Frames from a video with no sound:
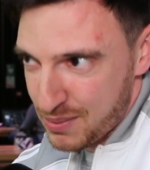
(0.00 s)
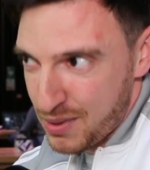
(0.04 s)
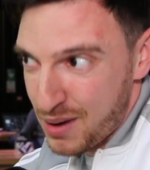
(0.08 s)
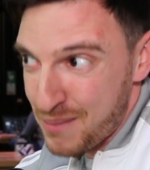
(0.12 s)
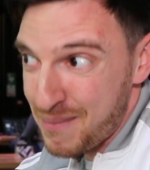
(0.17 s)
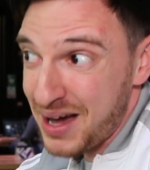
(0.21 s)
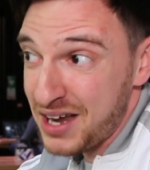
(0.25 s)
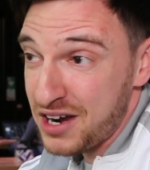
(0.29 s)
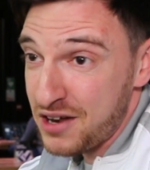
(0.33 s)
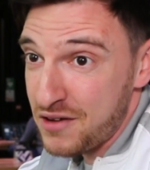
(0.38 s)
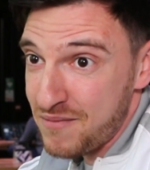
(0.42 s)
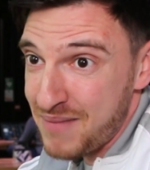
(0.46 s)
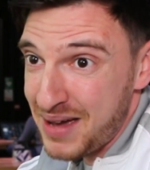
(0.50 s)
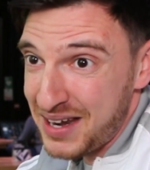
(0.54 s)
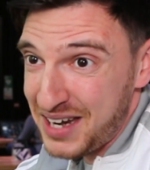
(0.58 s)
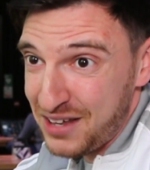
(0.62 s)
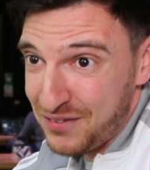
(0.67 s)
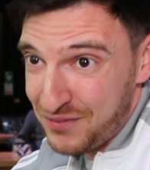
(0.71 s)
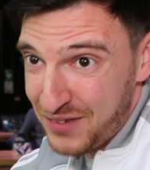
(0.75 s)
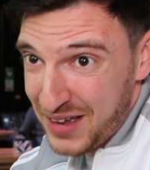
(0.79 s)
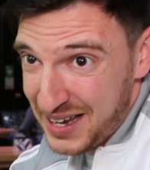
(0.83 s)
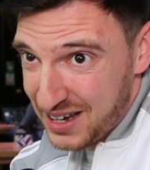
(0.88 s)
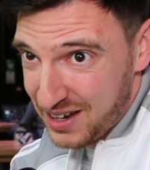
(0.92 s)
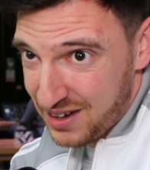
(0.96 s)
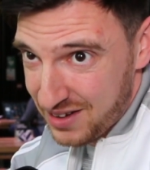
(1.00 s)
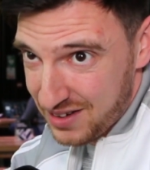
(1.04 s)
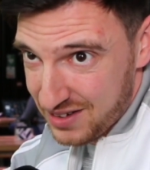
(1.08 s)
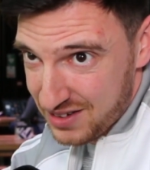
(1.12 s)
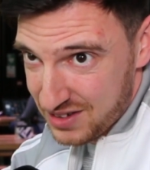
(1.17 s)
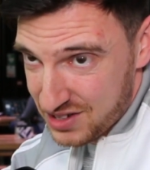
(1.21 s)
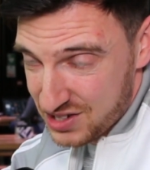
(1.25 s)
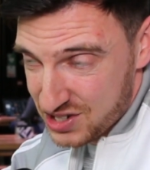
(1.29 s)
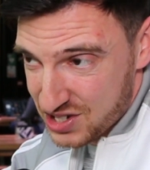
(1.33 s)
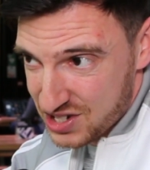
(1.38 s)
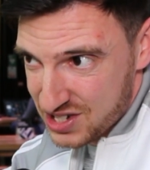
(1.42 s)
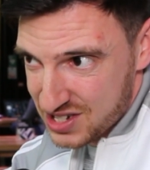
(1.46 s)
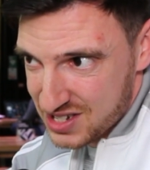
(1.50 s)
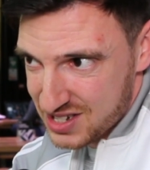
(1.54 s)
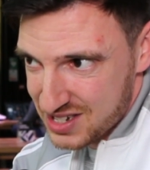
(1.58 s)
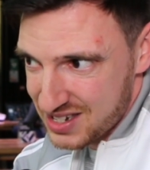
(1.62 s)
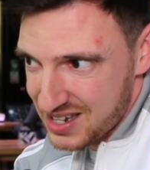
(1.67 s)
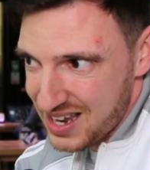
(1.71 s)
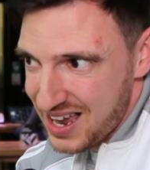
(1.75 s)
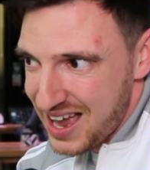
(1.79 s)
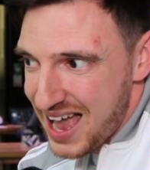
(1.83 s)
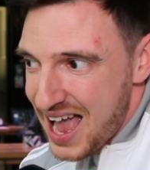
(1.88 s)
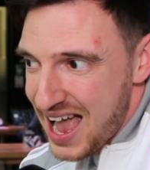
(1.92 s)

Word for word: I'm a man of many things.